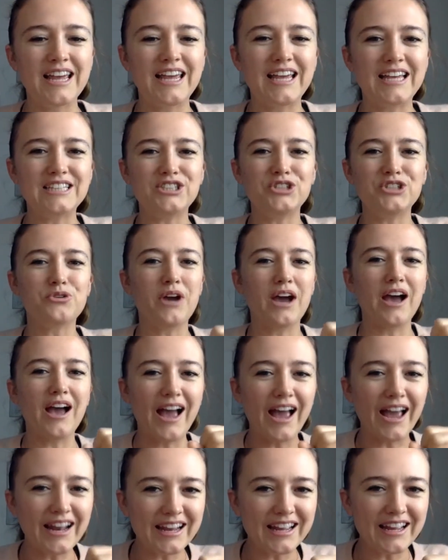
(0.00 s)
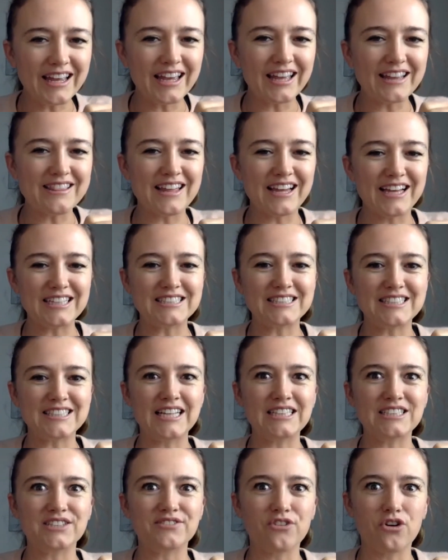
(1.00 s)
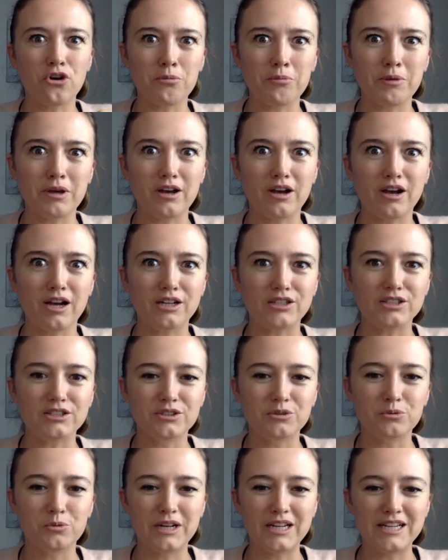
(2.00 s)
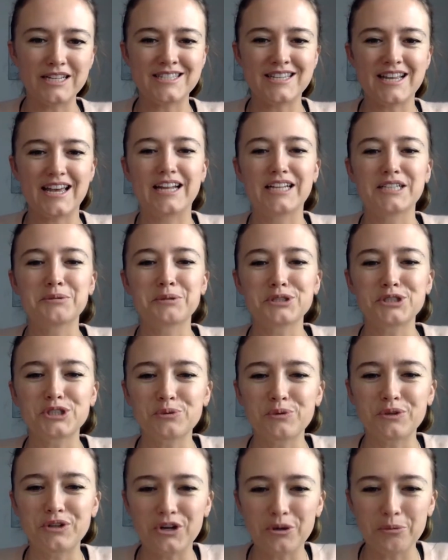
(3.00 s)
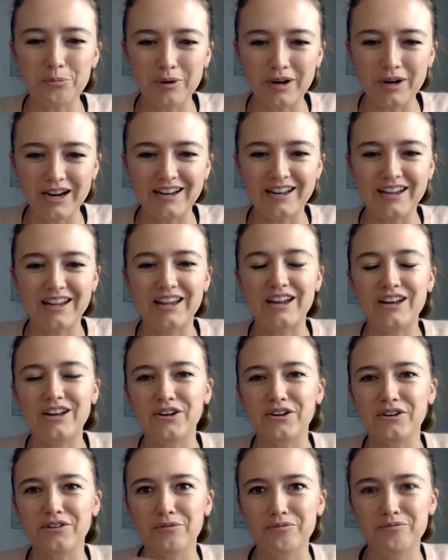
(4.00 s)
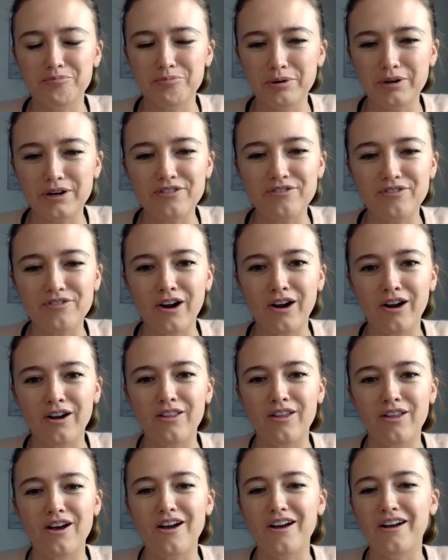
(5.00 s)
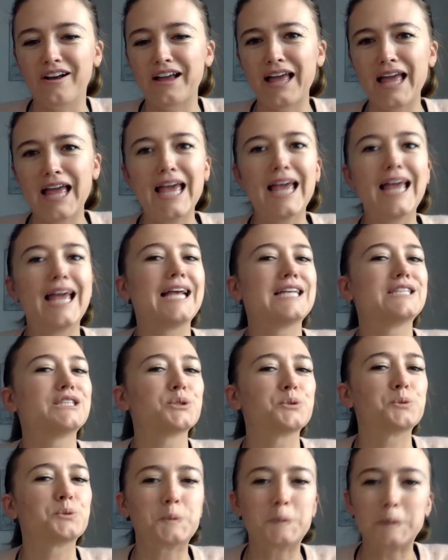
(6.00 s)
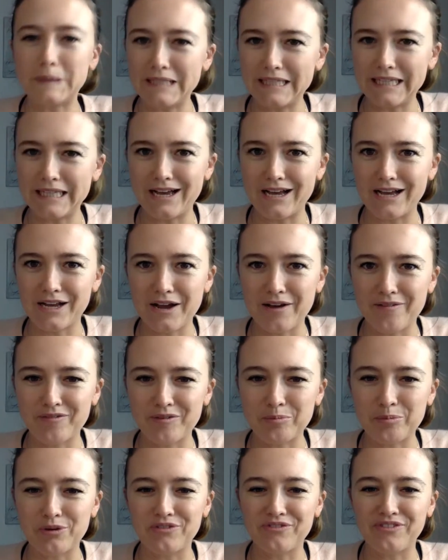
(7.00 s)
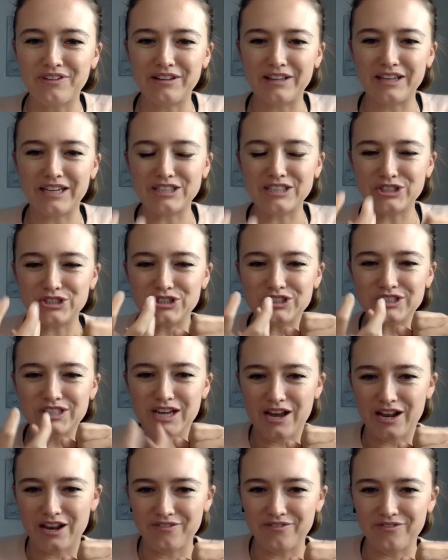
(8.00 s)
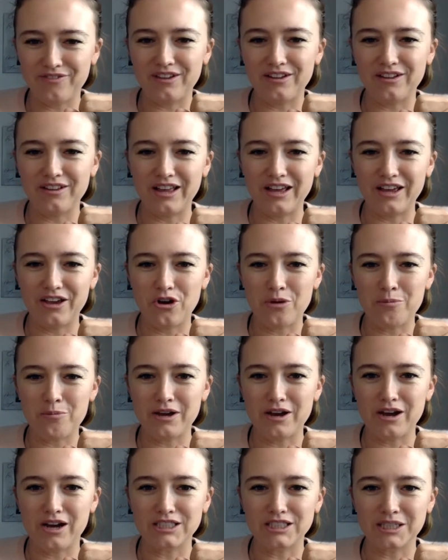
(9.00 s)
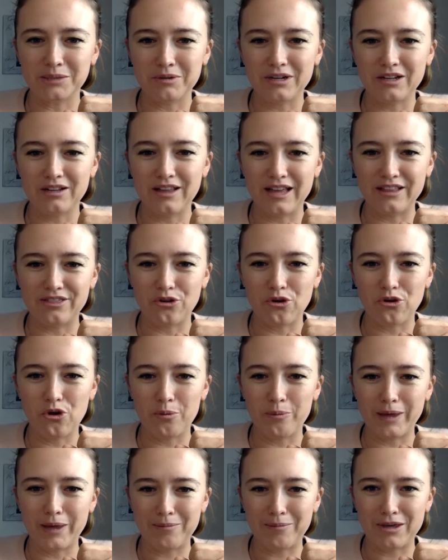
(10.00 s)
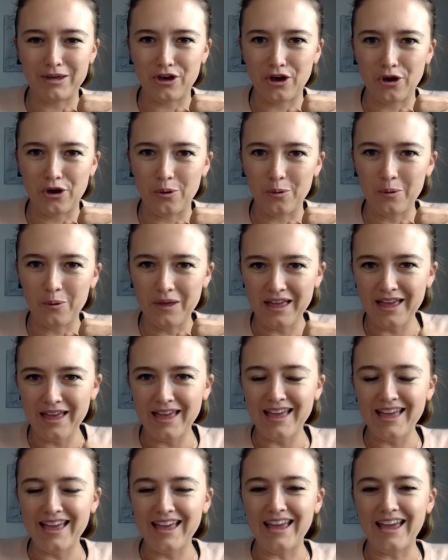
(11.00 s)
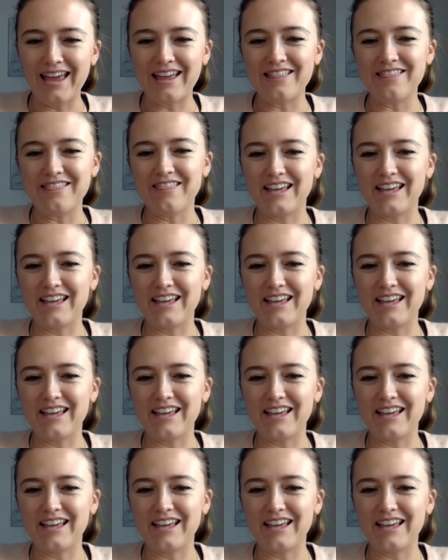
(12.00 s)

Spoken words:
you kind of get that sense of, oh my gosh, what is that? And especially when you're pregnant and you're pretty far along, it's a really uncomfortable feeling because you just kind of feel like, oh my gosh, I'm going to let the whole baby go in